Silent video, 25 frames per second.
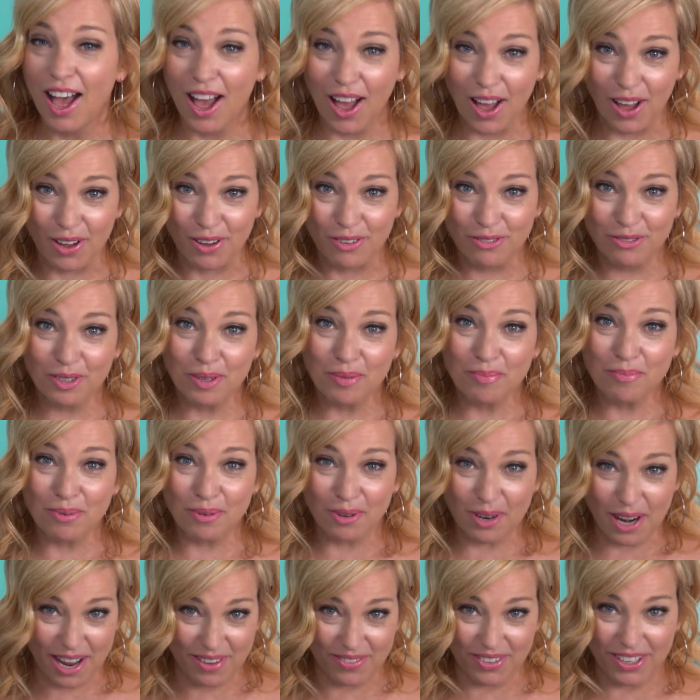of
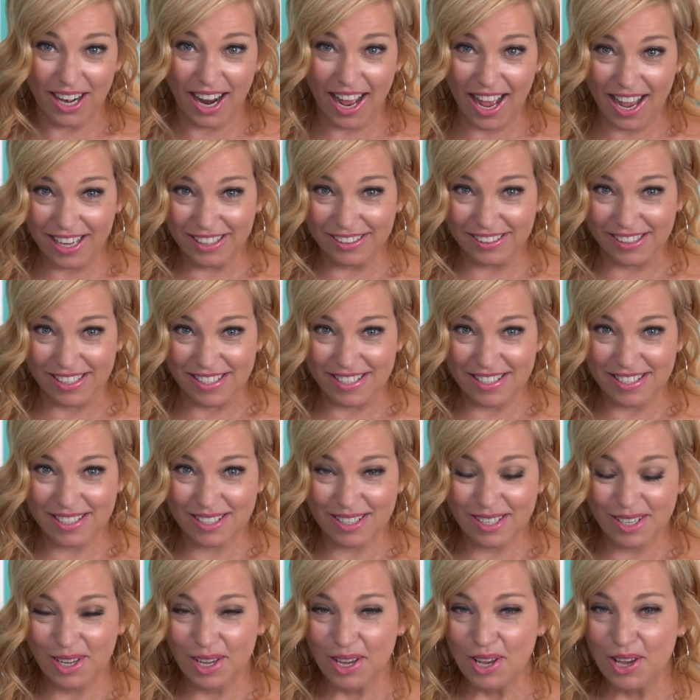private
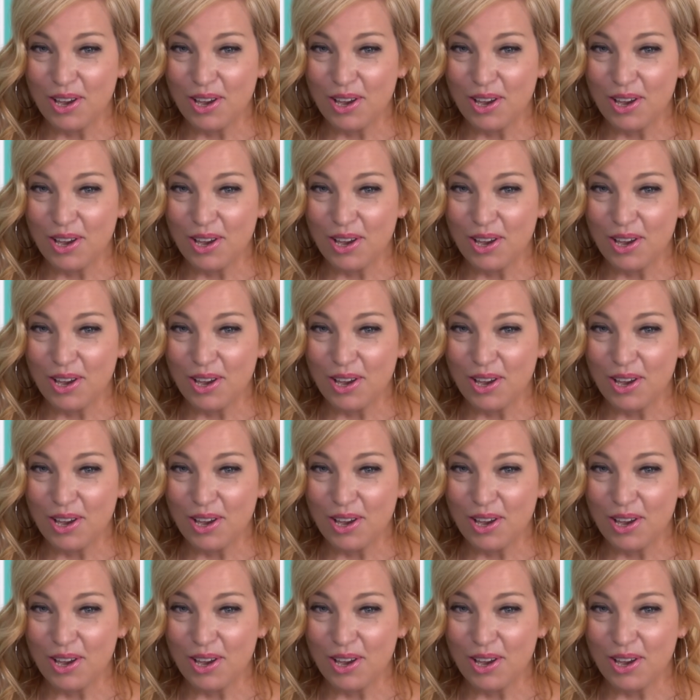islands.